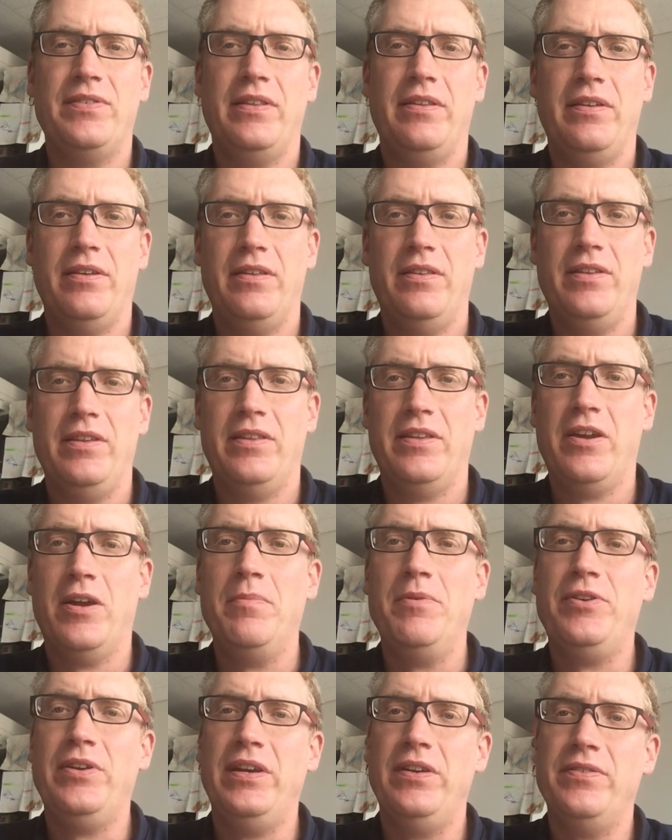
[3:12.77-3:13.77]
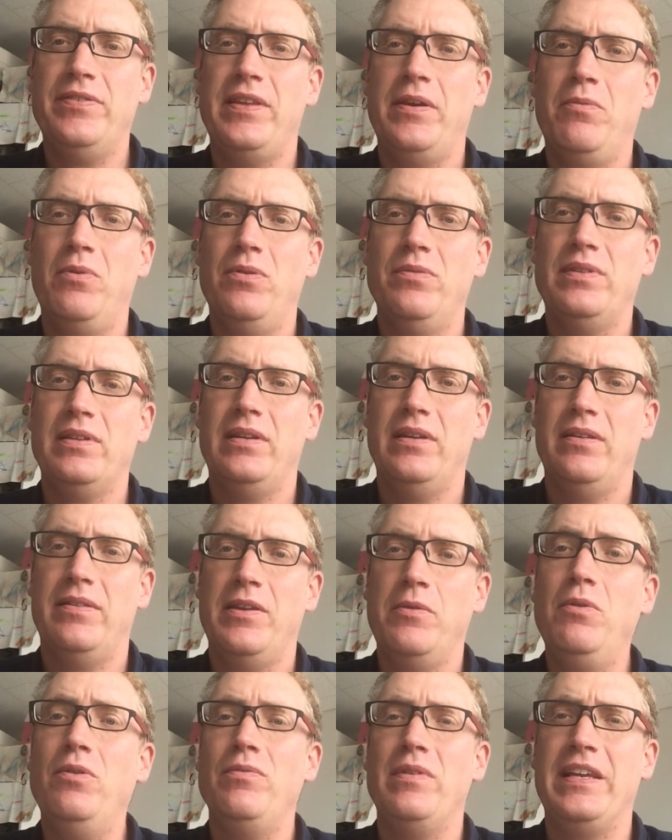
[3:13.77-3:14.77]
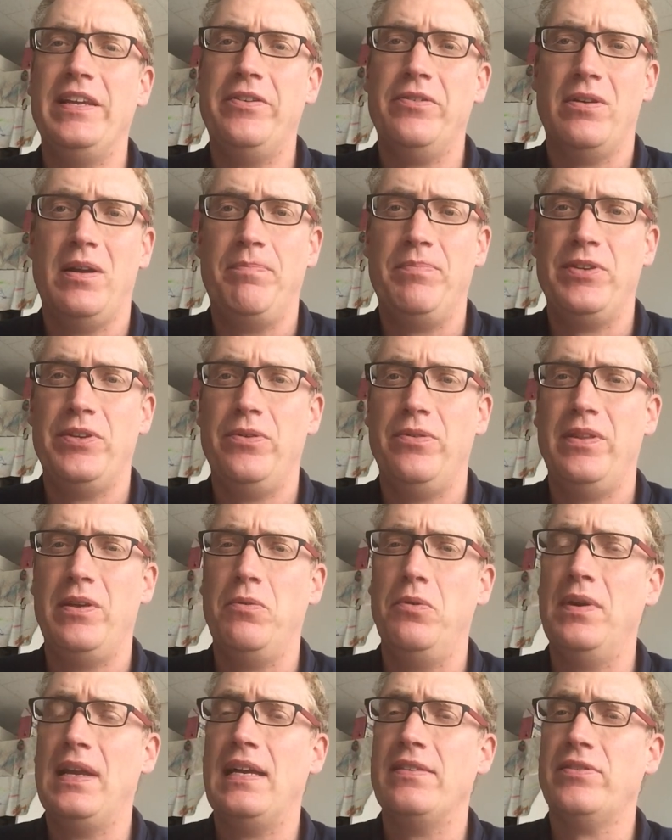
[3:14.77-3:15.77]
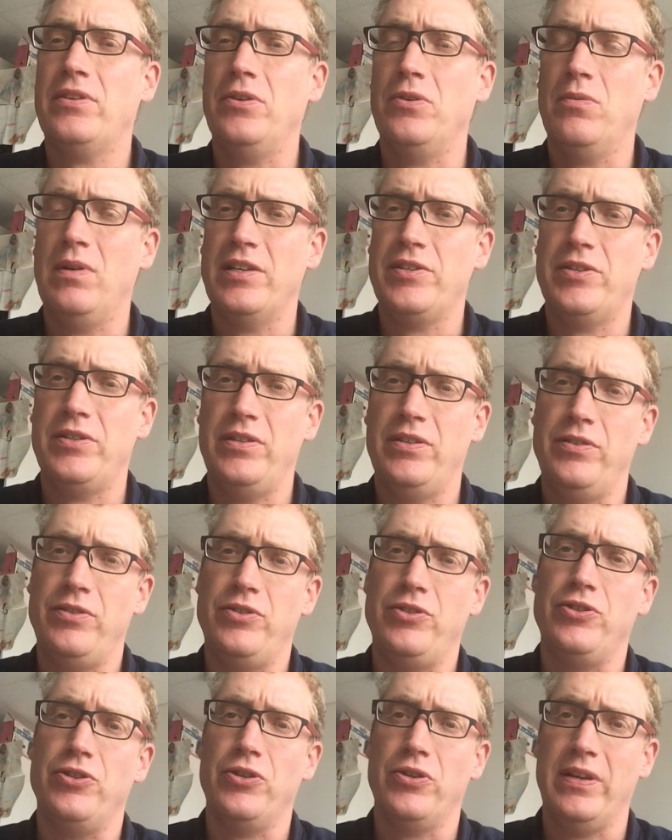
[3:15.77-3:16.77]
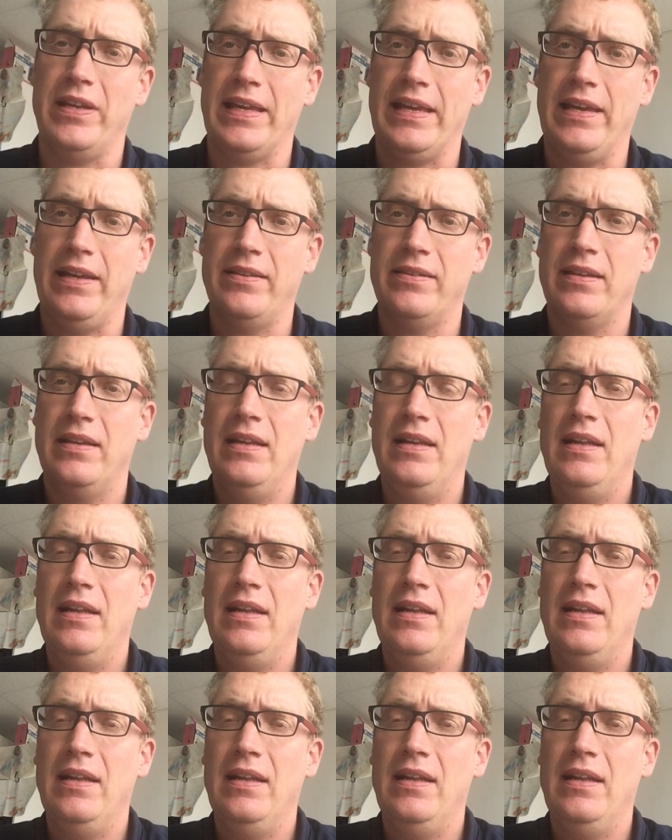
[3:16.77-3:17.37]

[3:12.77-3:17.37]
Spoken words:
the arbitrators, they won't interrupt you, they won't ask you questions during it.